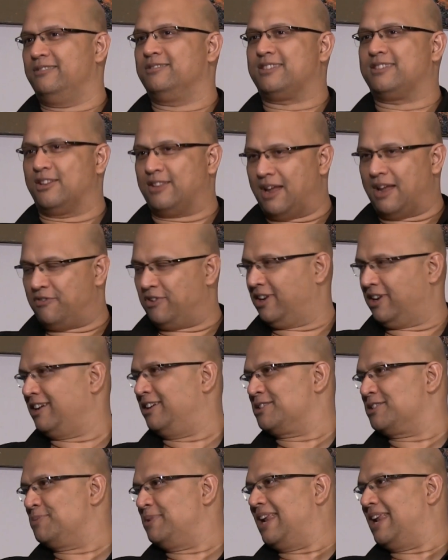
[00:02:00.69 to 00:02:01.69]
South Africa
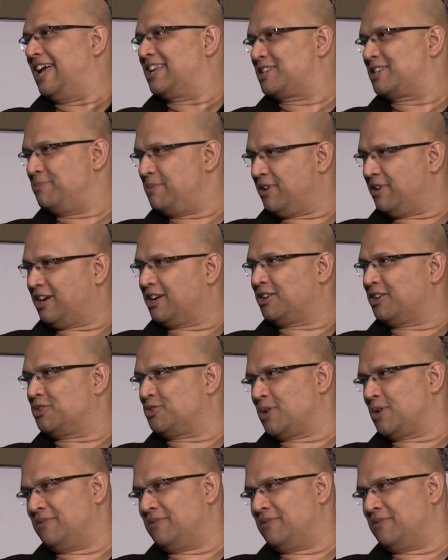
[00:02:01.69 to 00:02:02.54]
has been asking me to